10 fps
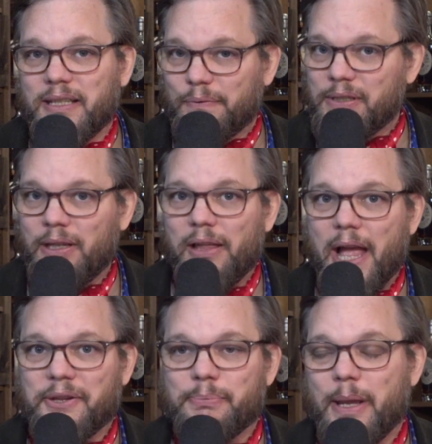if
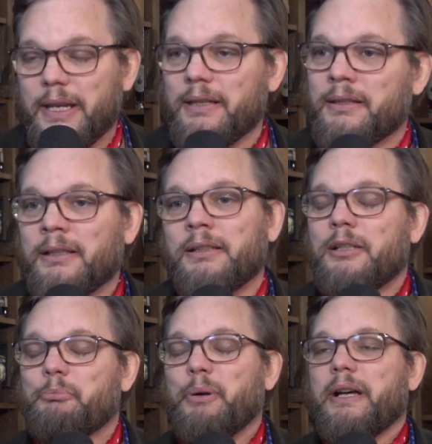Stillhouse made it,
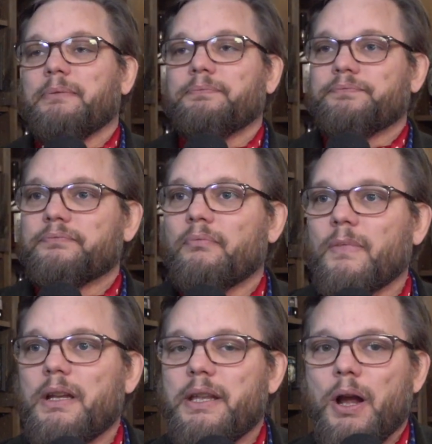but
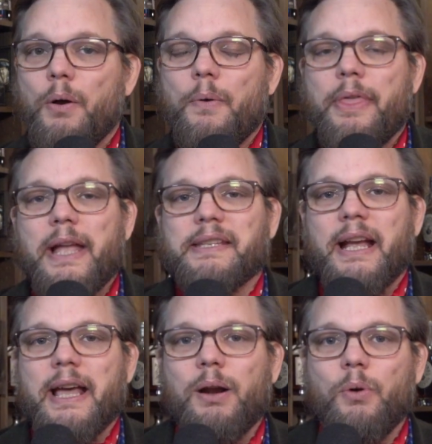you know, that's
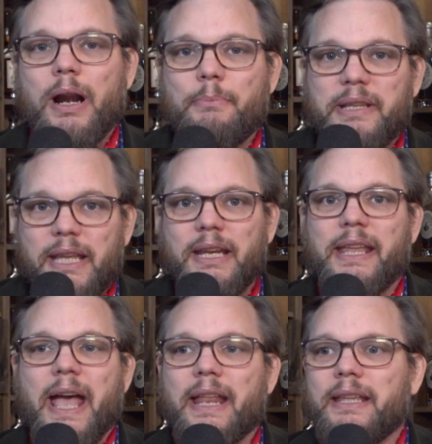kind of what I'm getting
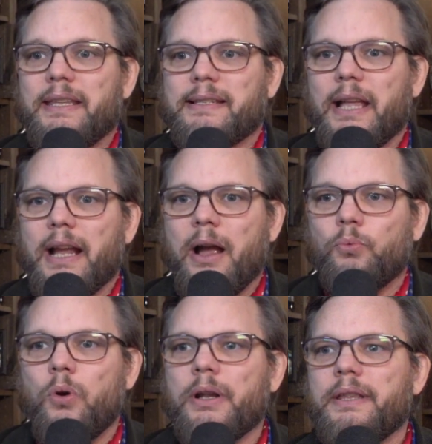at is like I
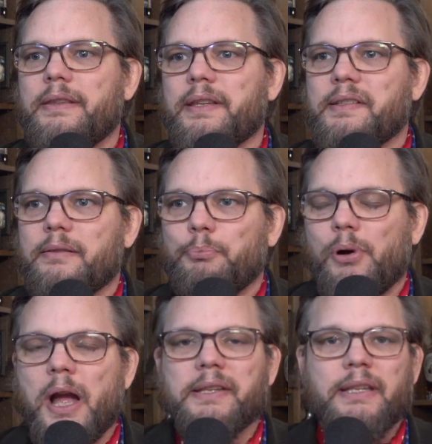wanted this
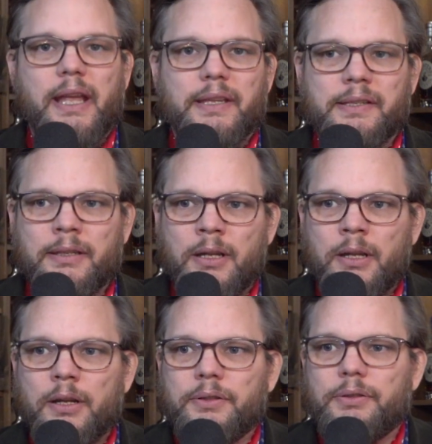process
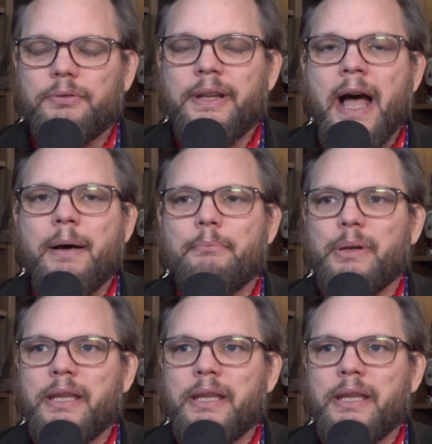to not